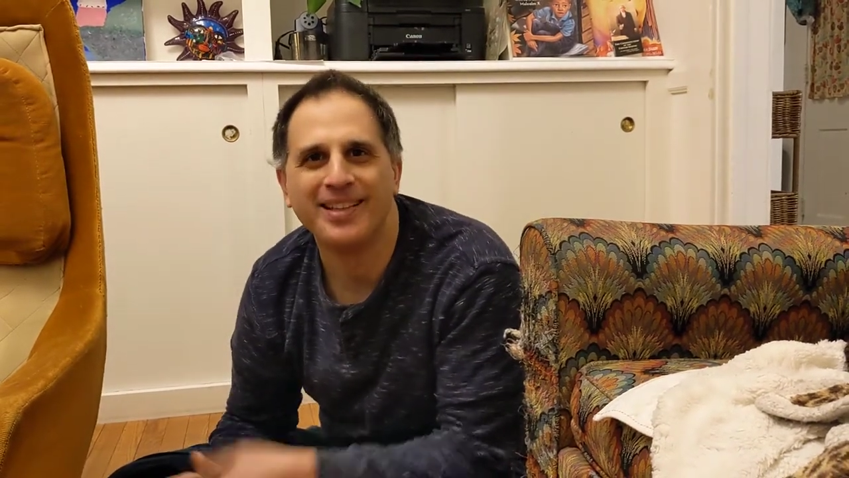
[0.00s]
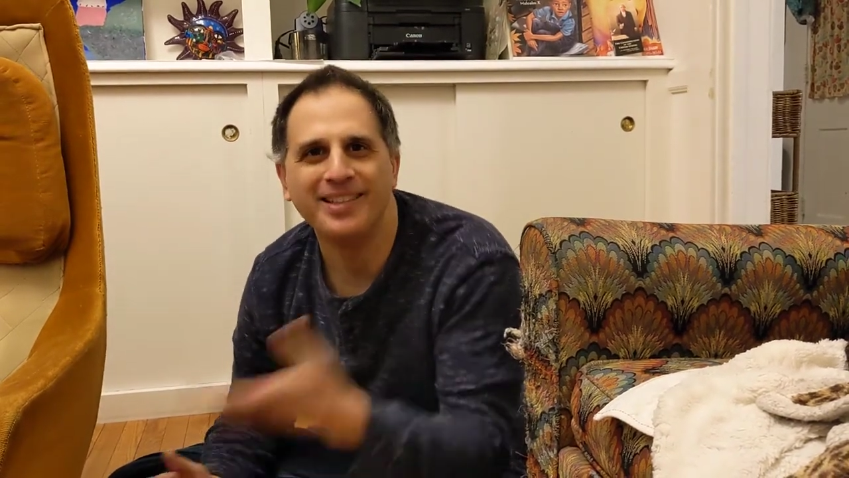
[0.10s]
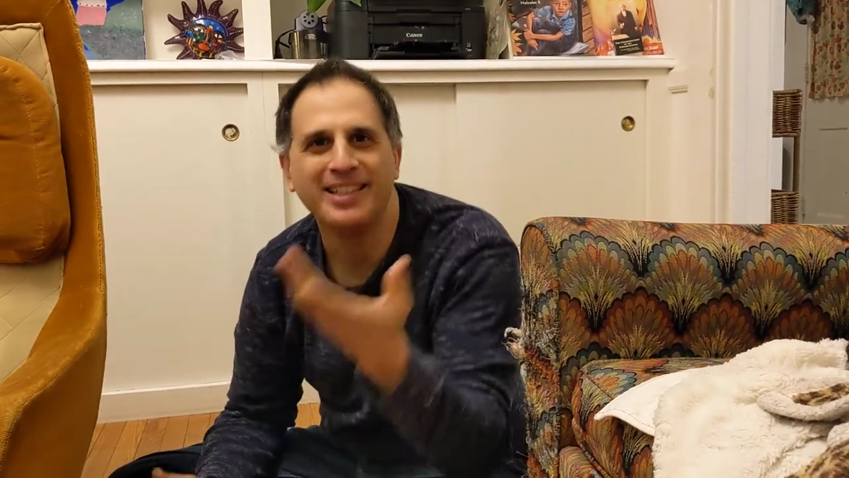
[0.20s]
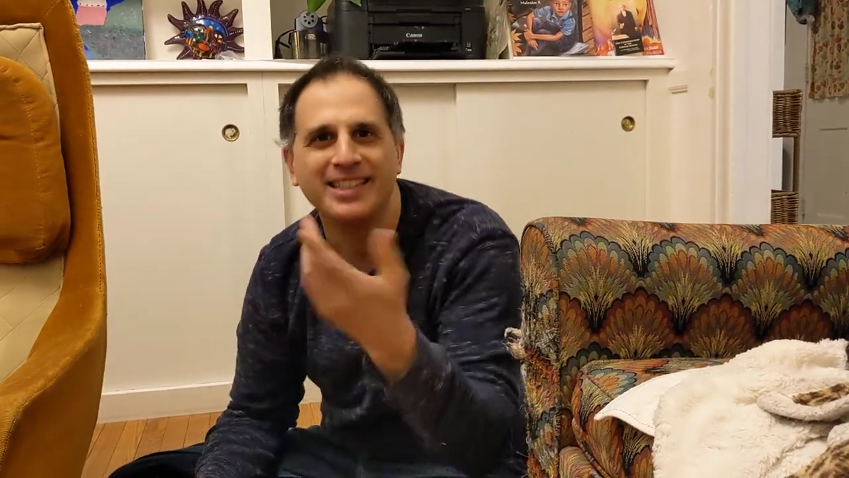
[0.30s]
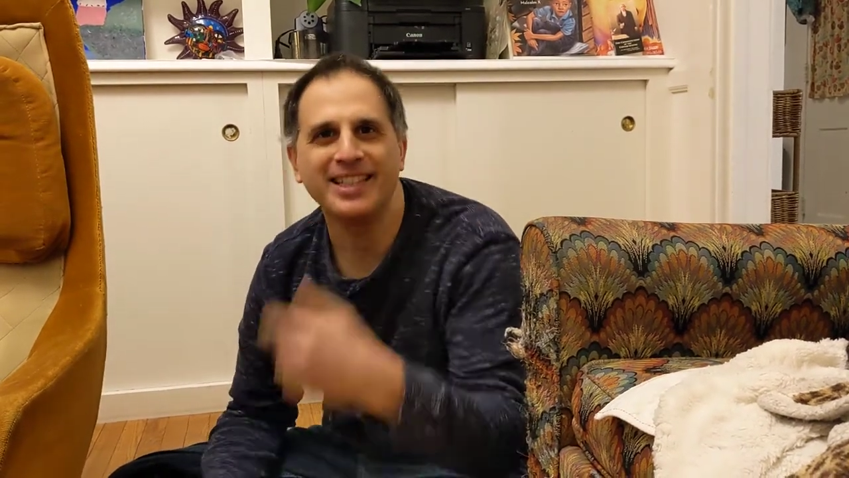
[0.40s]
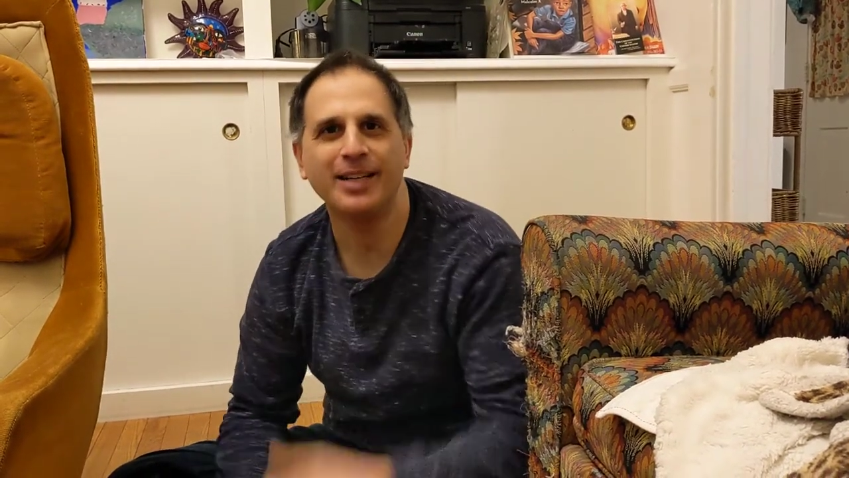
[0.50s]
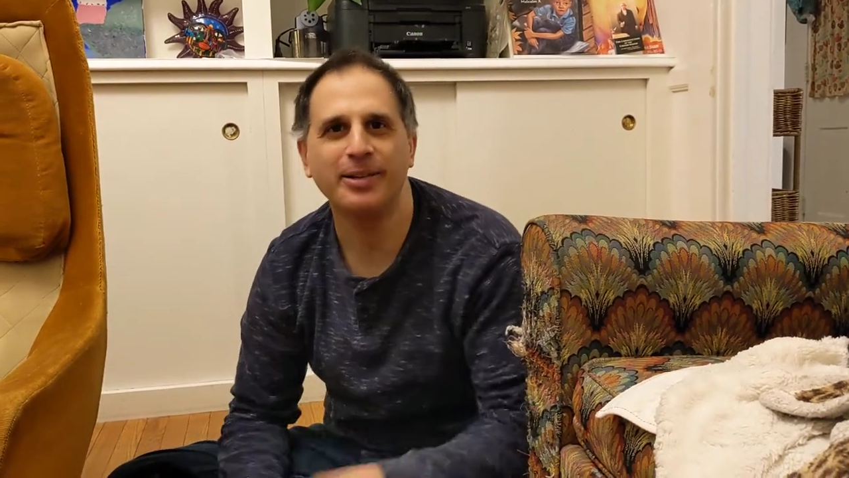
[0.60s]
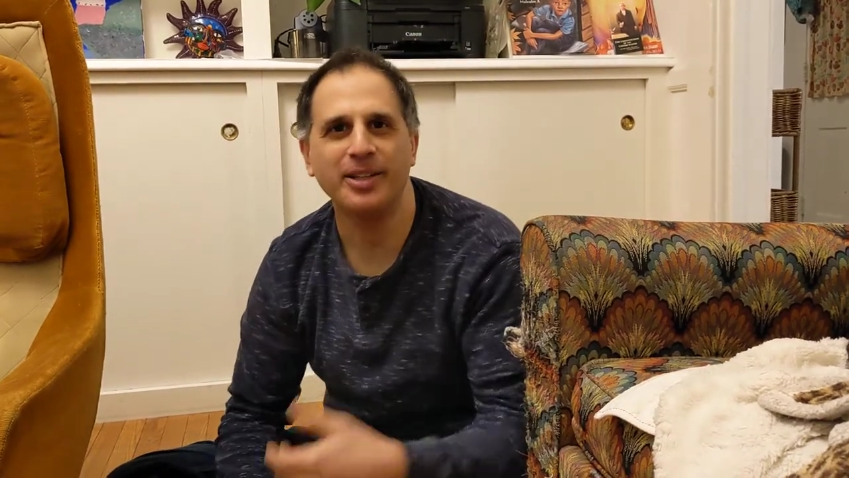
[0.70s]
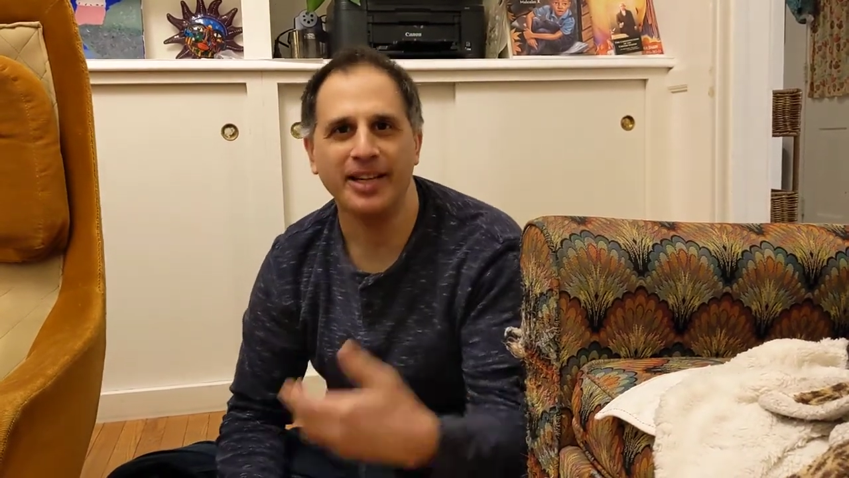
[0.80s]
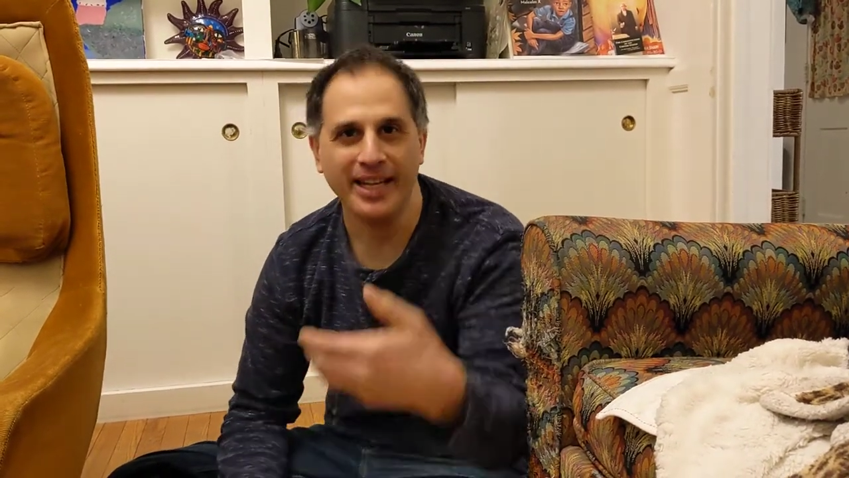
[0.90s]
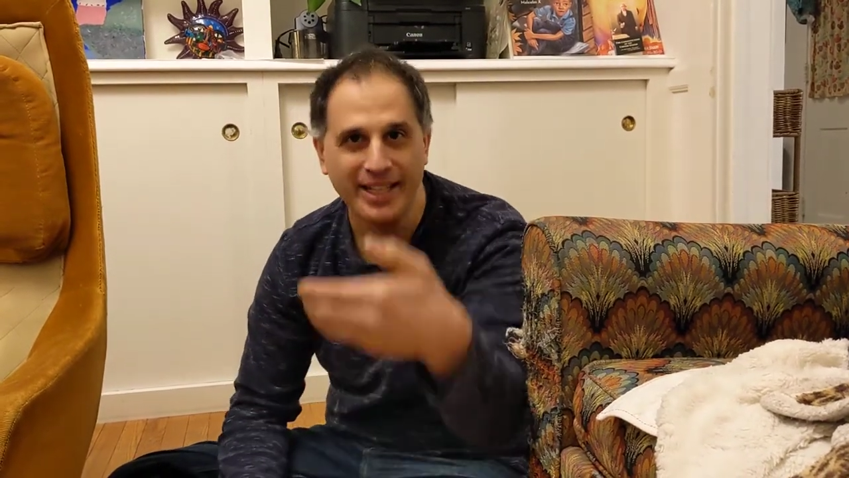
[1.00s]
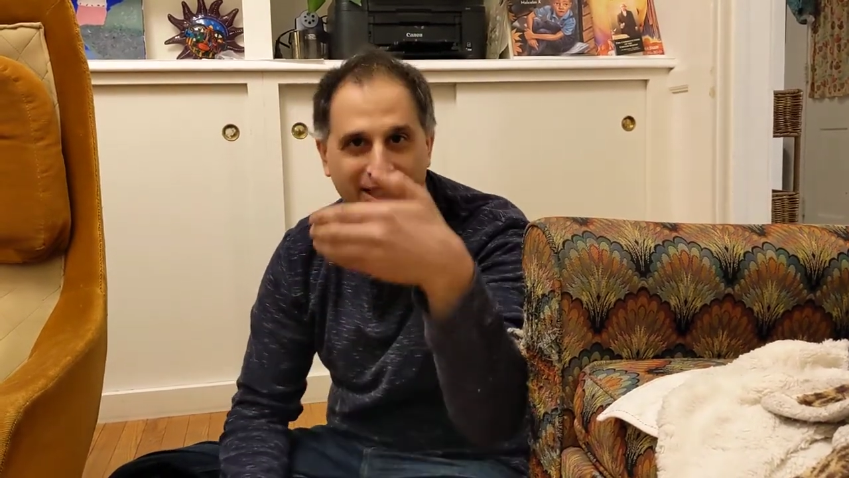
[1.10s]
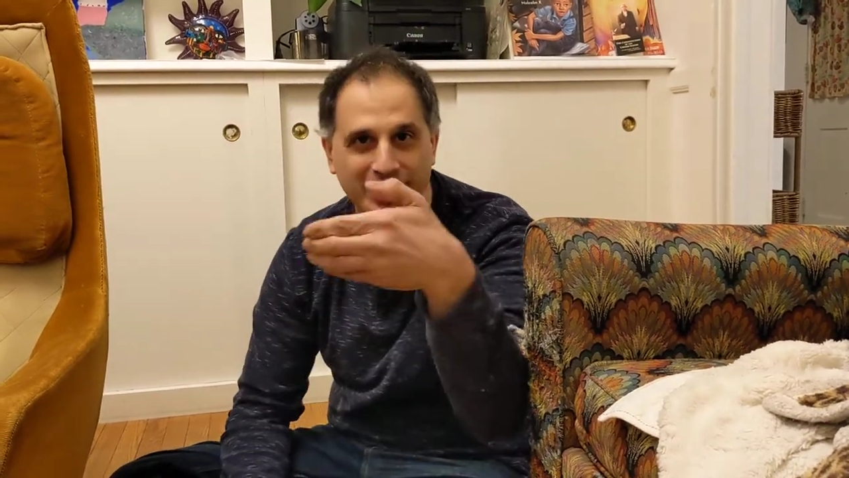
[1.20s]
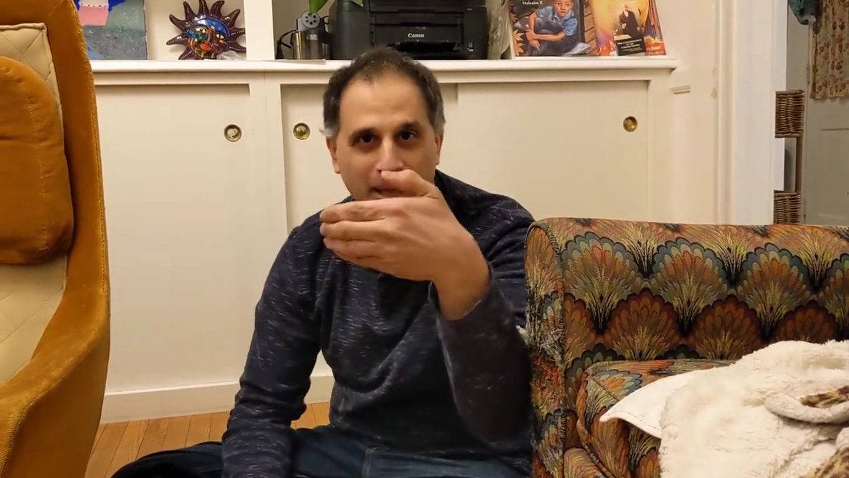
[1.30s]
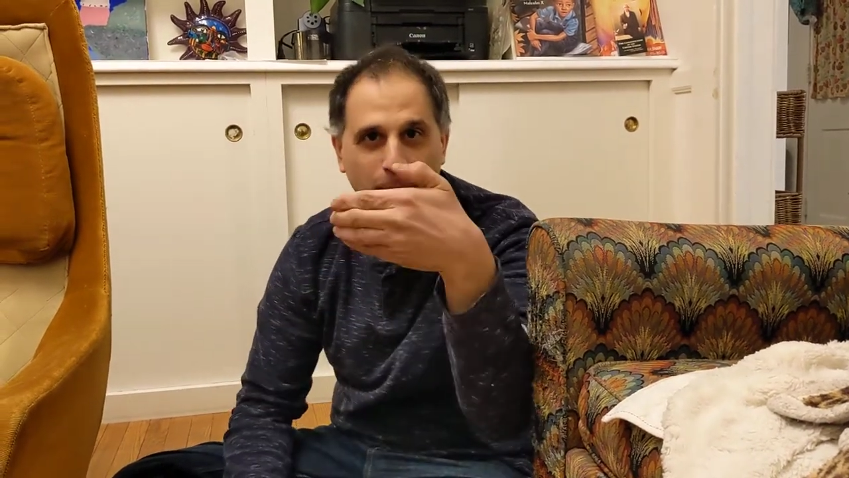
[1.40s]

You can say it with your hands.